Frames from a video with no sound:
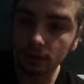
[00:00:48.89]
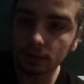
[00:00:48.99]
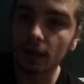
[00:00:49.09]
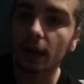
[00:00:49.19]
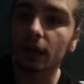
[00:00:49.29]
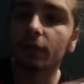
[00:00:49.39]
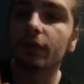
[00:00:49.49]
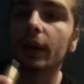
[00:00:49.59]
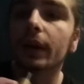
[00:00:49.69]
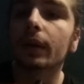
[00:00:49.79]
It's not going to
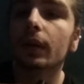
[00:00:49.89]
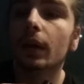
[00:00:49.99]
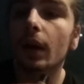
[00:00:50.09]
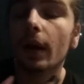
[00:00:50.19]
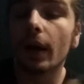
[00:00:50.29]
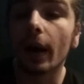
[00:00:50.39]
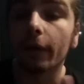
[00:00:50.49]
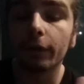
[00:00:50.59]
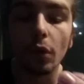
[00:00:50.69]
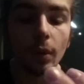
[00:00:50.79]
fire.
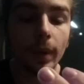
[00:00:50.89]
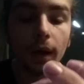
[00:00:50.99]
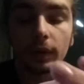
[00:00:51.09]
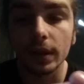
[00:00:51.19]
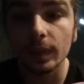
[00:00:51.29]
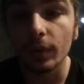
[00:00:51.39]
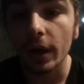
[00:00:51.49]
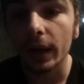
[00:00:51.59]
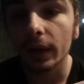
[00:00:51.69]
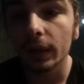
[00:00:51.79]
Uh, four pound
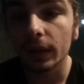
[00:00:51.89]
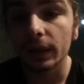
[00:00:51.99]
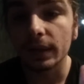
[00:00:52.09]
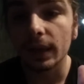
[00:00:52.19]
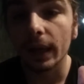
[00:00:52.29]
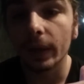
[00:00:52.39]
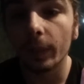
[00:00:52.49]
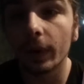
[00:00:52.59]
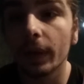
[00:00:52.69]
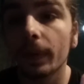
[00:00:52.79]
spring inside
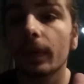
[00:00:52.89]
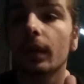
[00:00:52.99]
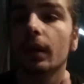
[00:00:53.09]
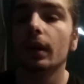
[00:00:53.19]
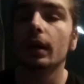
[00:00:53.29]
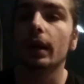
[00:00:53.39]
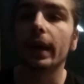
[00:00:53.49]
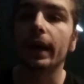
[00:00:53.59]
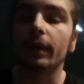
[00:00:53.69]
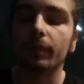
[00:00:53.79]
the button.
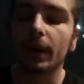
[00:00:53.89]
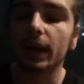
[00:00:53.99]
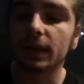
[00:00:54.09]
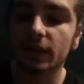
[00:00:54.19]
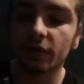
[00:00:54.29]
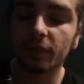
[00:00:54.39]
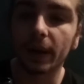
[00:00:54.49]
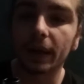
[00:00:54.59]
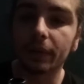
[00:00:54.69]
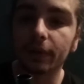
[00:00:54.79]
And positive
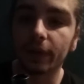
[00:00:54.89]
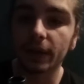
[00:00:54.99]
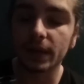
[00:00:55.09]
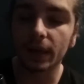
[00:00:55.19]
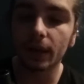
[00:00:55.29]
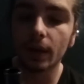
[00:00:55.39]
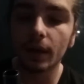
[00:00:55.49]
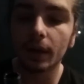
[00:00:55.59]
battery venting.